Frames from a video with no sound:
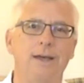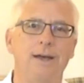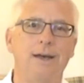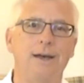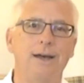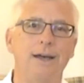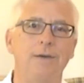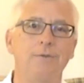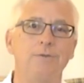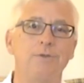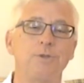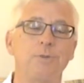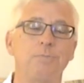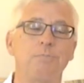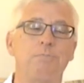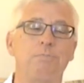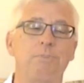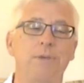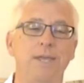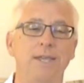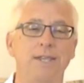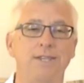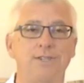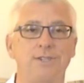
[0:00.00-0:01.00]
Uh, it was a
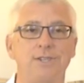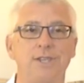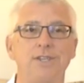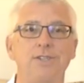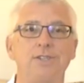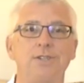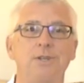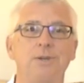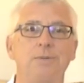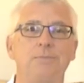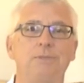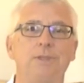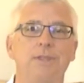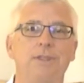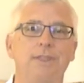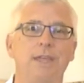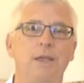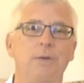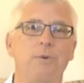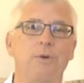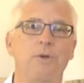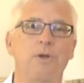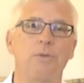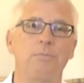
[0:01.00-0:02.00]
big system that
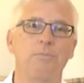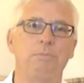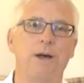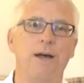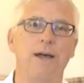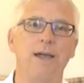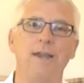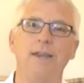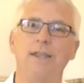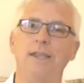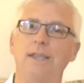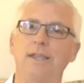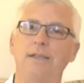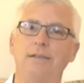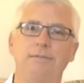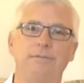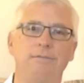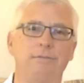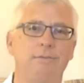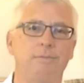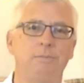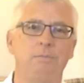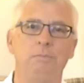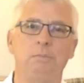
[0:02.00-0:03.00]
they were
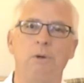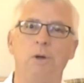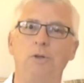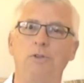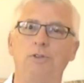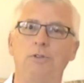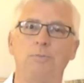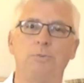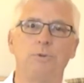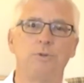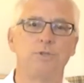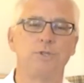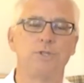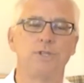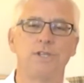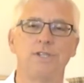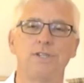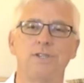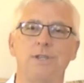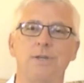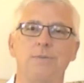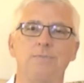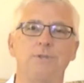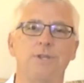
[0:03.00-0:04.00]
combining multiple
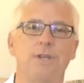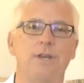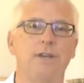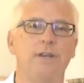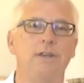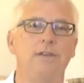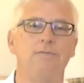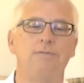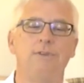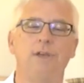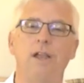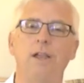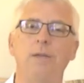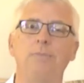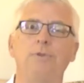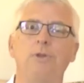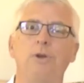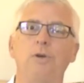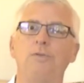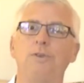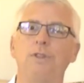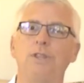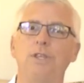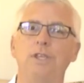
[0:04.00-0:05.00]
systems that had developed
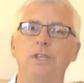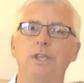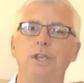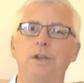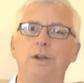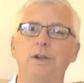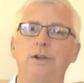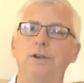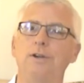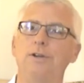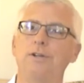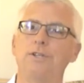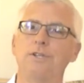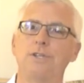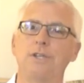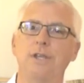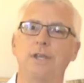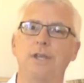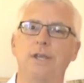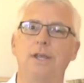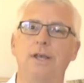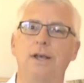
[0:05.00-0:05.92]
over the years,